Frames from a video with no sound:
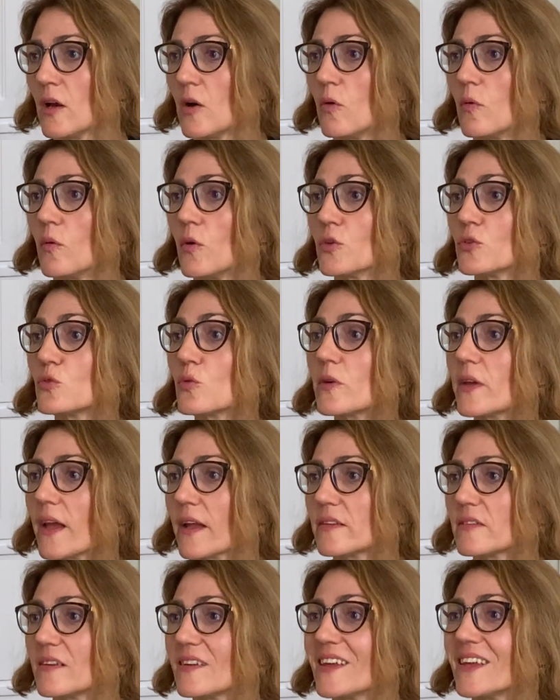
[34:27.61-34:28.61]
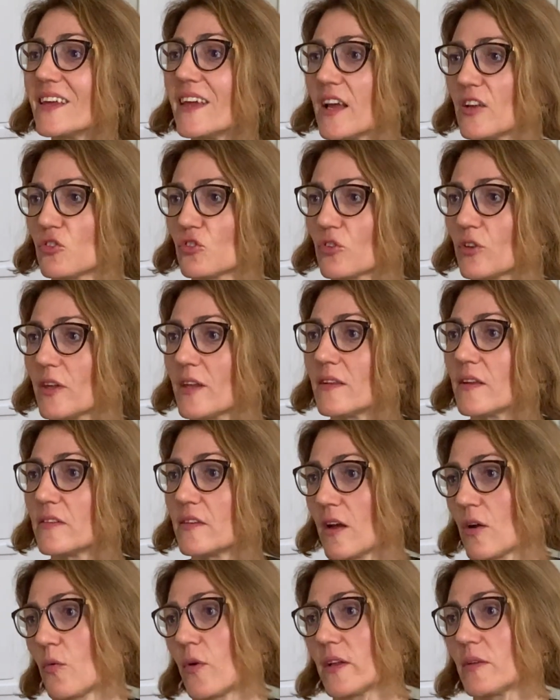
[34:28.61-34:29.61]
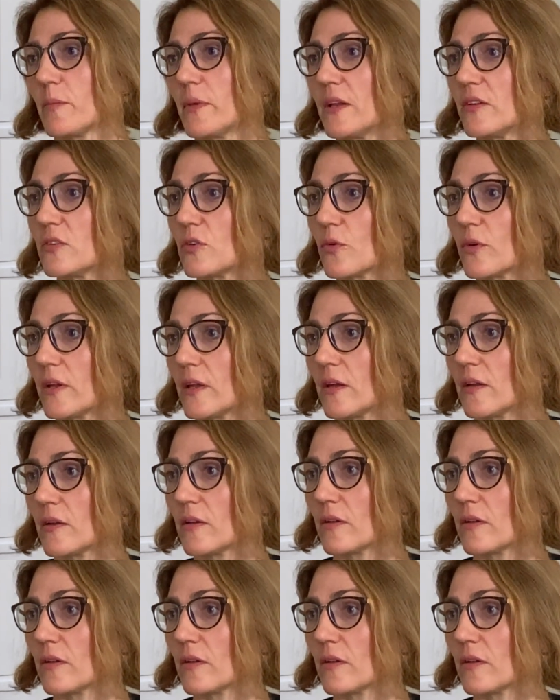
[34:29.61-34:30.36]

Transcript: want to get engaged in a direct military